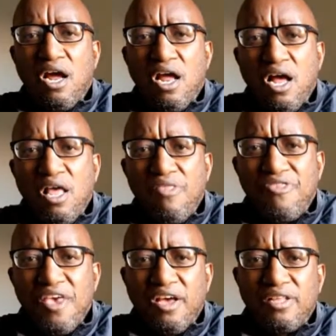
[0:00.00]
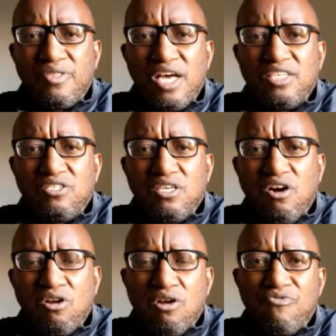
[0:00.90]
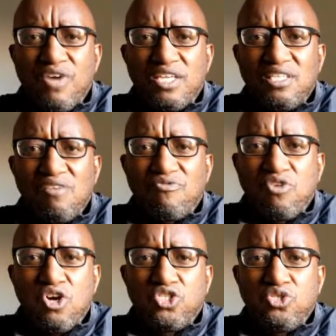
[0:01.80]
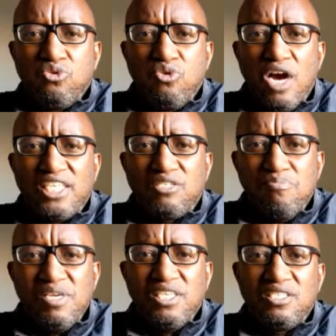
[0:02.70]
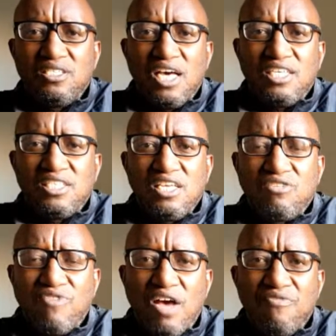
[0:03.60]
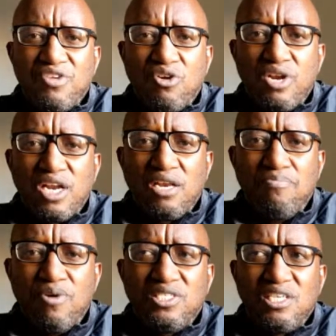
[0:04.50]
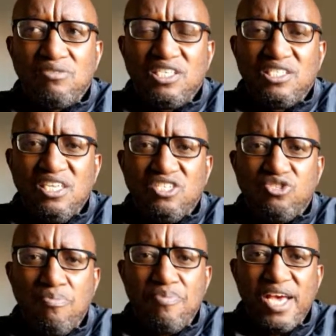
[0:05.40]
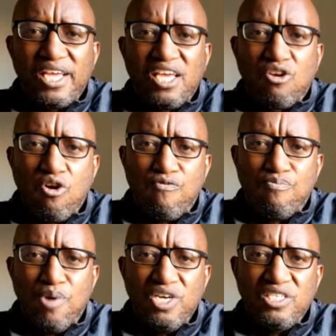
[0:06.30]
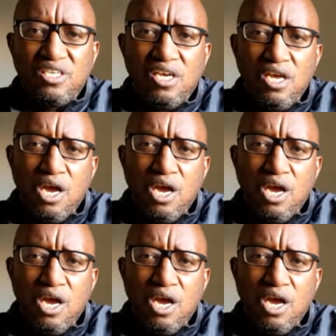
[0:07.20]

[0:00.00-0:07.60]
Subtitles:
I think that all of us have got to admit that, as Valvi correctly points out, this needs to be a kickoff point